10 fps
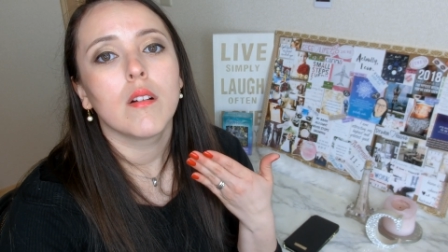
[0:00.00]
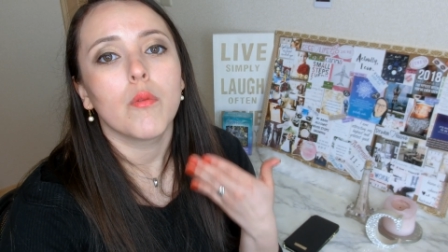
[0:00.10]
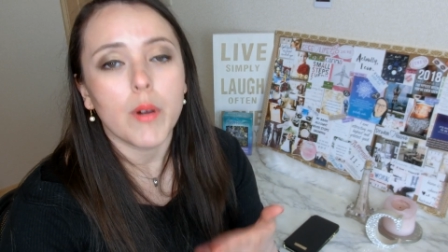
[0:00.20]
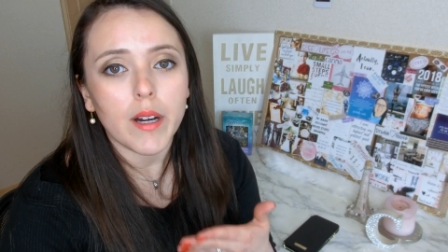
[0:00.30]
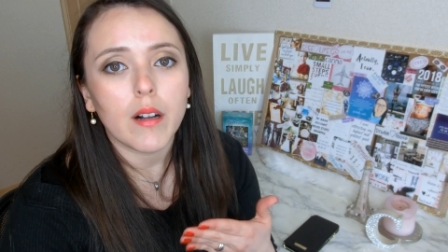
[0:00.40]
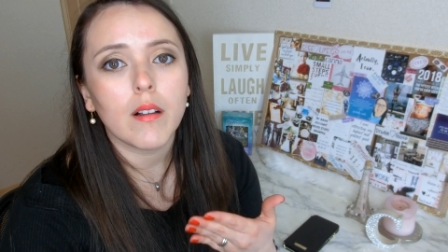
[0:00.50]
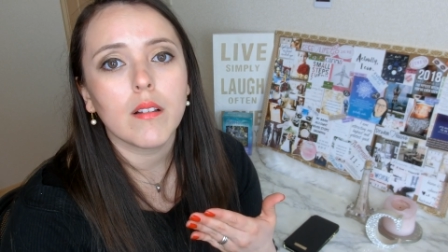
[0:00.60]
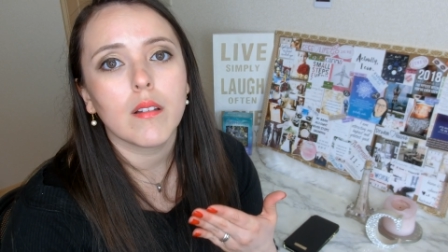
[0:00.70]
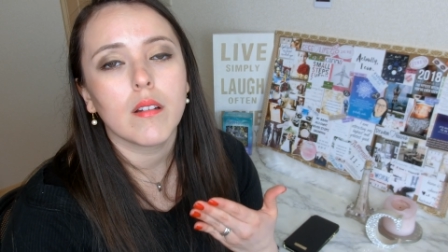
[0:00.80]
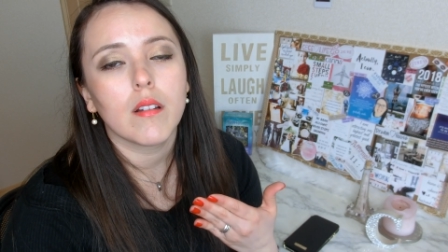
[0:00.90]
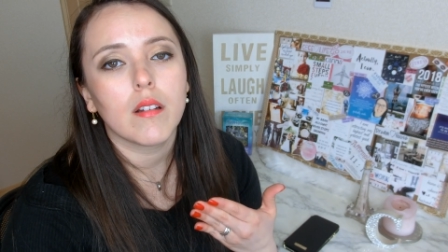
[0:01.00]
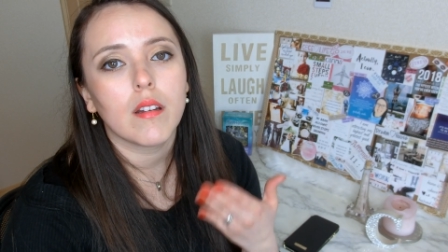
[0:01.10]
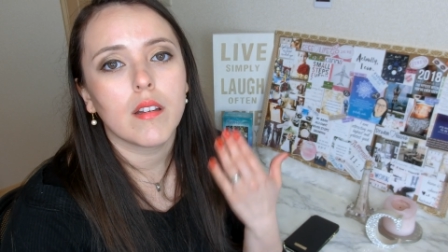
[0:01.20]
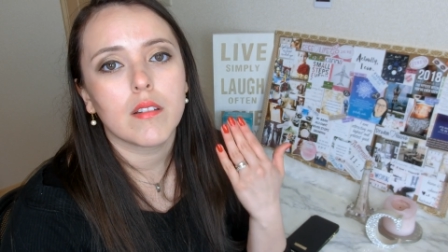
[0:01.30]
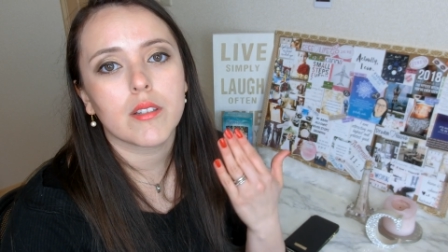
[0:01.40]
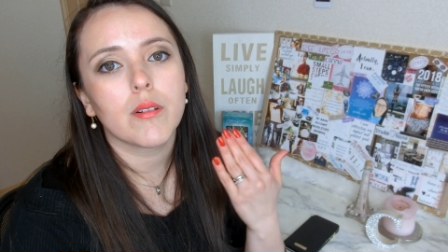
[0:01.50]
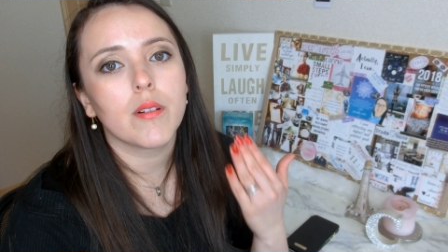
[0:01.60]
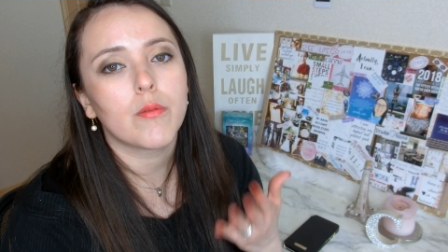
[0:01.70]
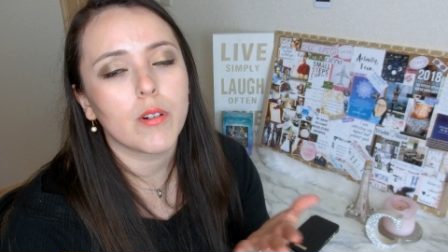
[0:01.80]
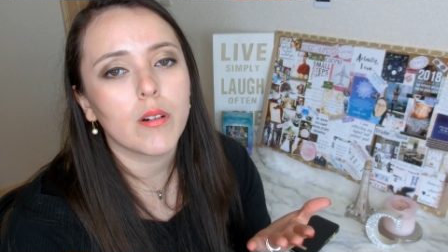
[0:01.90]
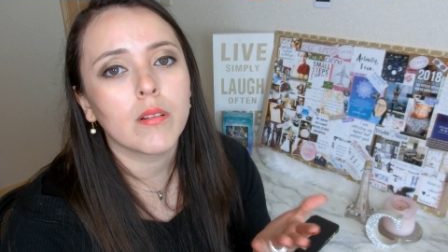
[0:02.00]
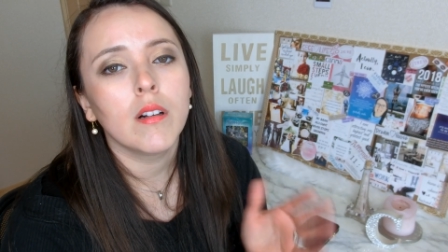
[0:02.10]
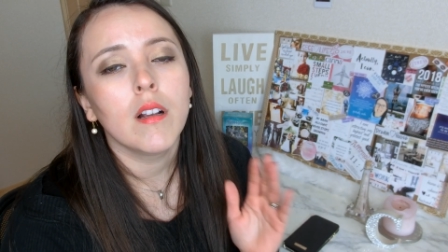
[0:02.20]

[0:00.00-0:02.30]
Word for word: well it's going wrong